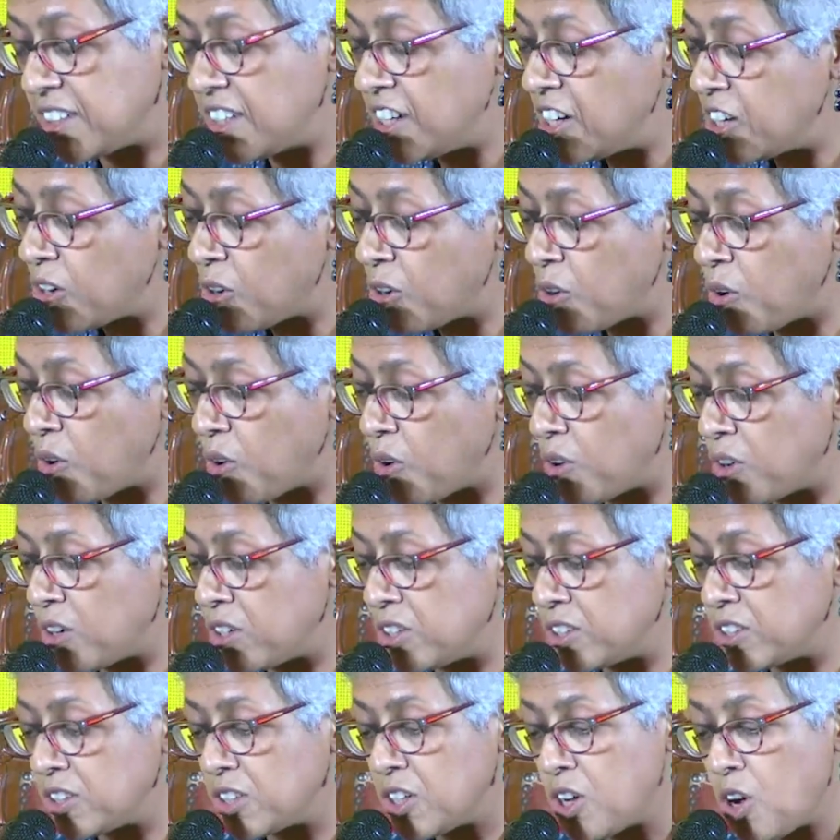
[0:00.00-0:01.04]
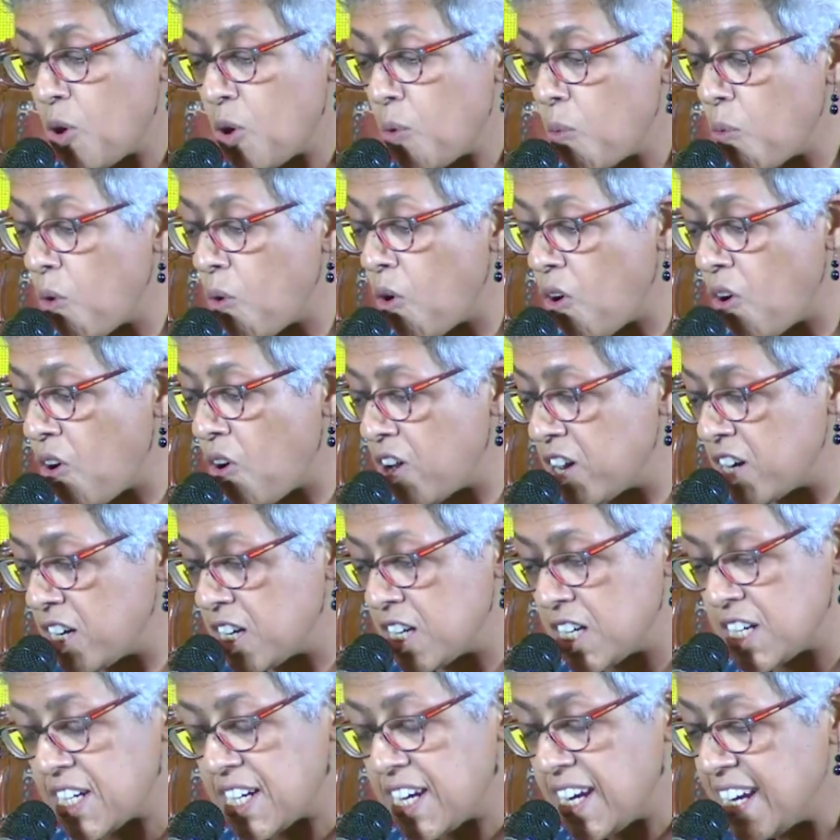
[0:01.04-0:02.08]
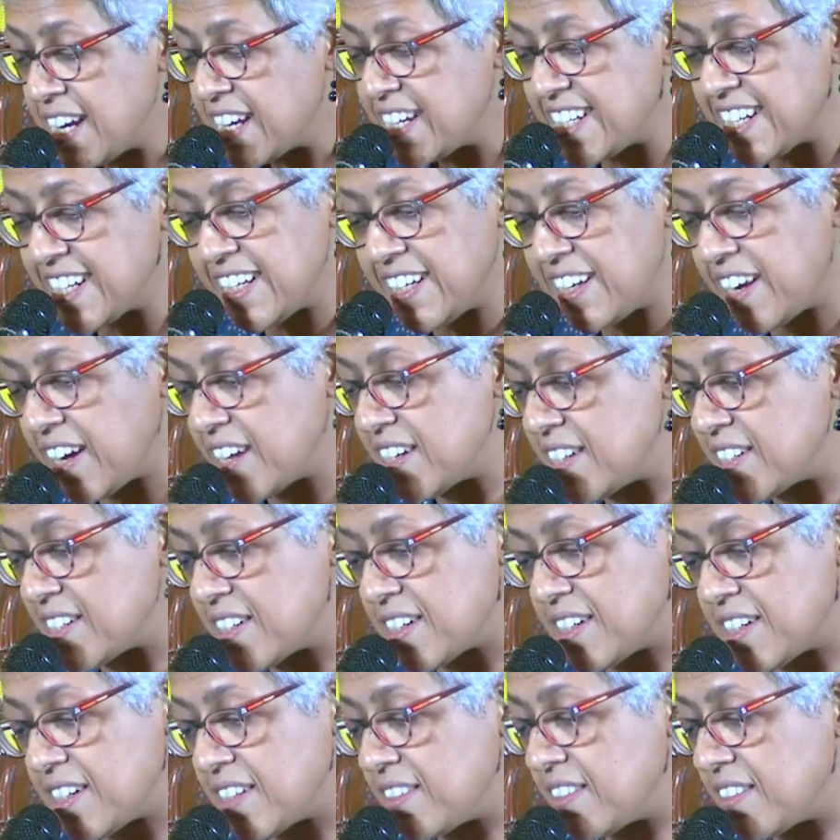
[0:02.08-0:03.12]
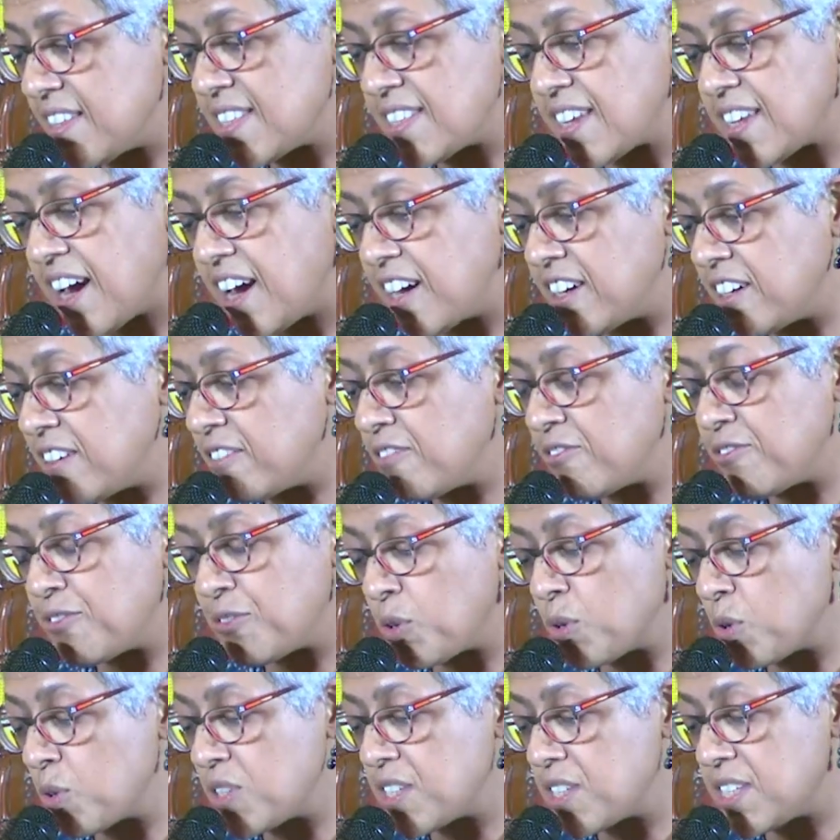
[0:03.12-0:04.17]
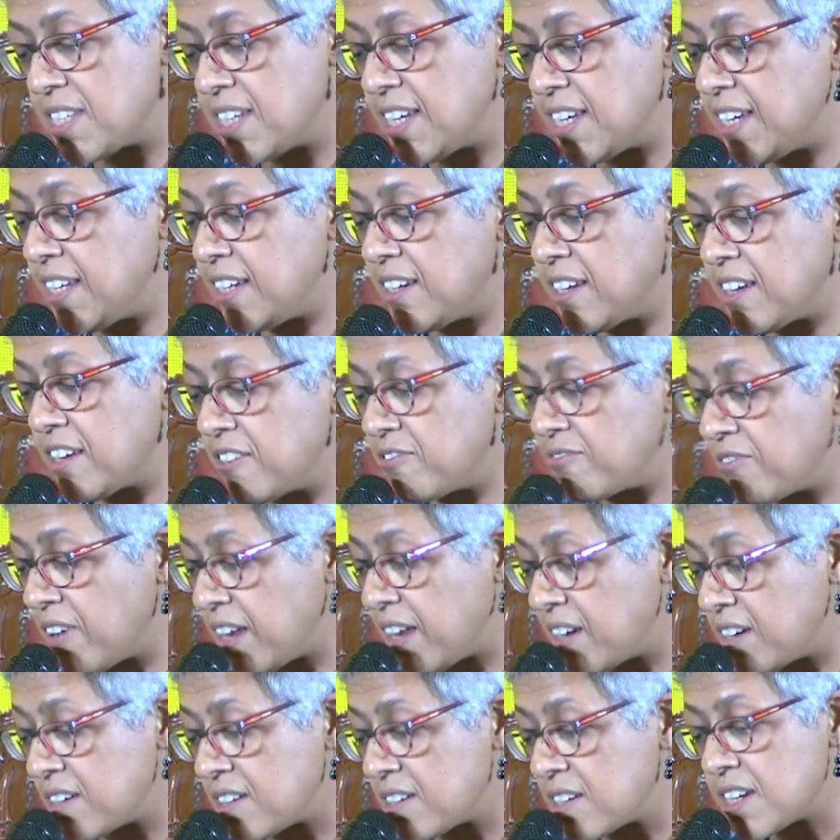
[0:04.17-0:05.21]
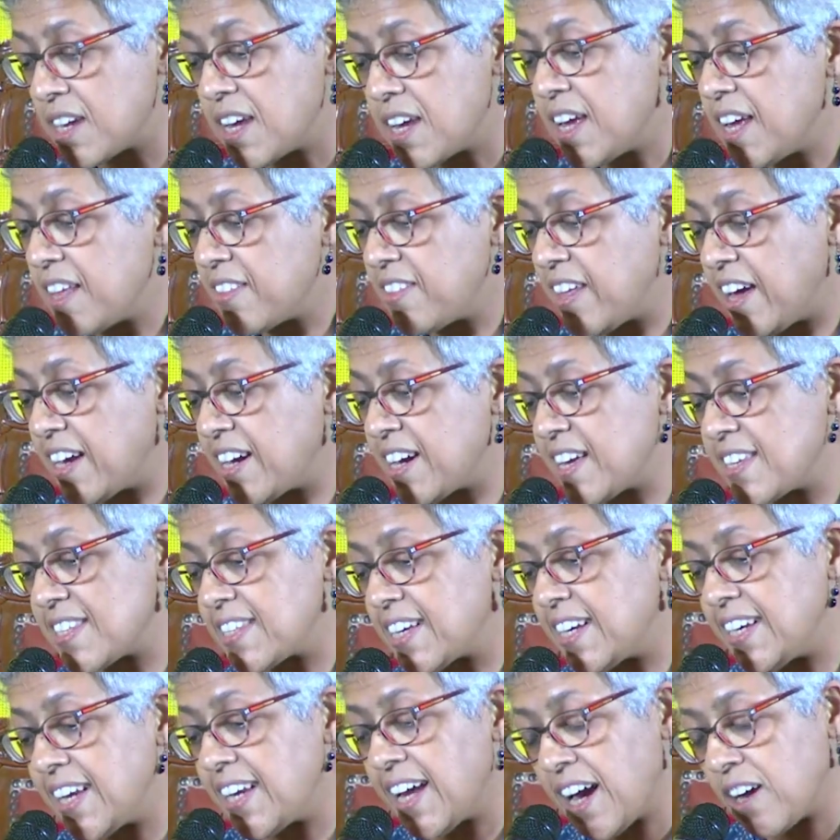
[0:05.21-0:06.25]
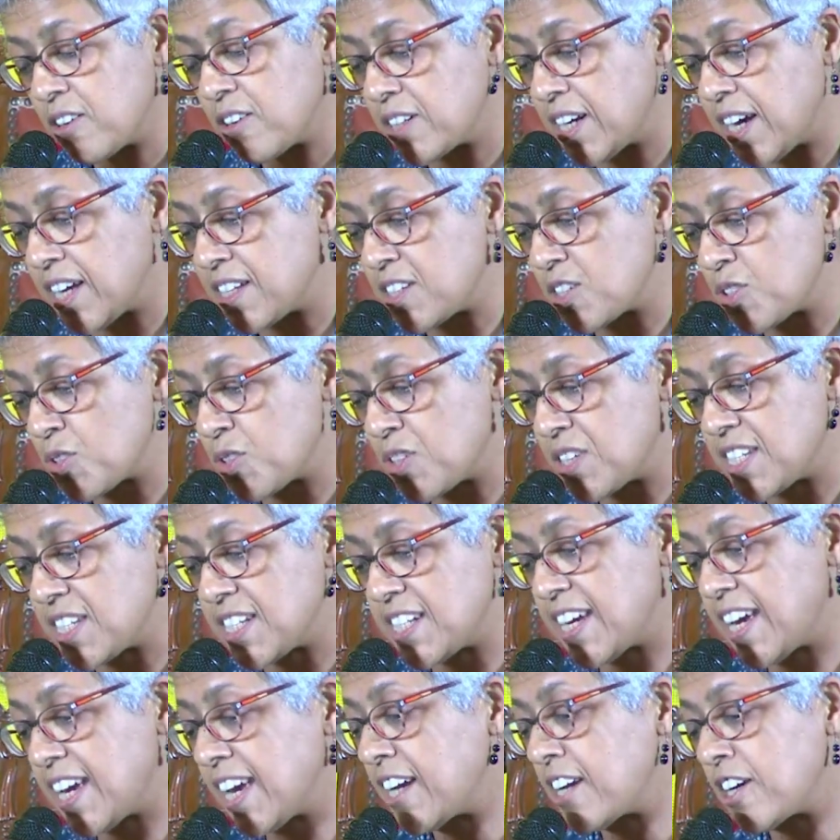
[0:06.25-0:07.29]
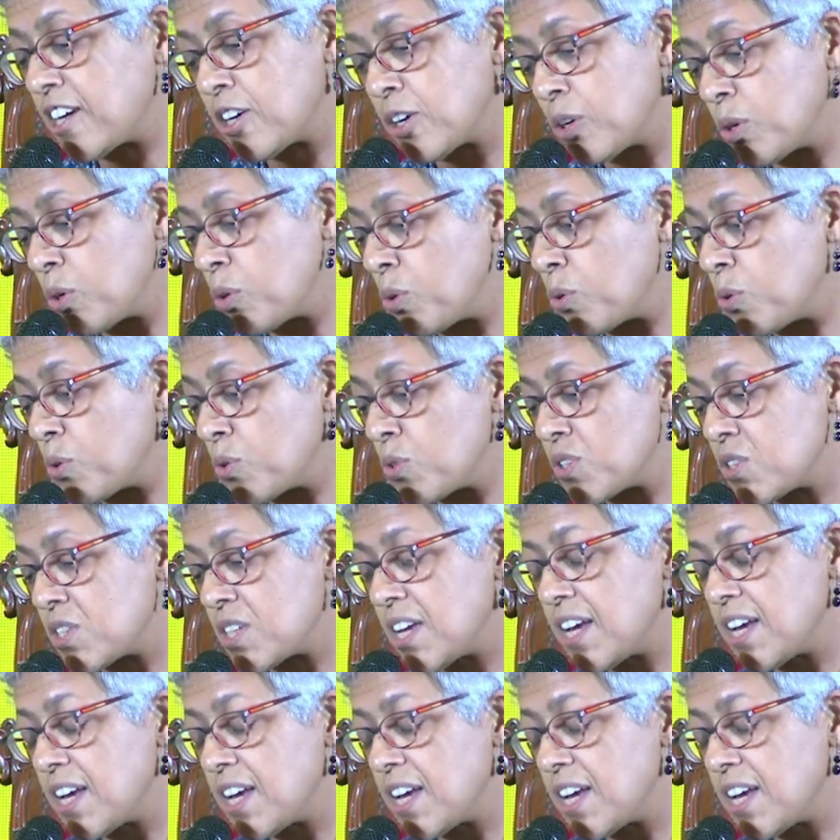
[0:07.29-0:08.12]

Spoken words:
called, warned, delighted in this unforeseen event that has allowed us to stay close,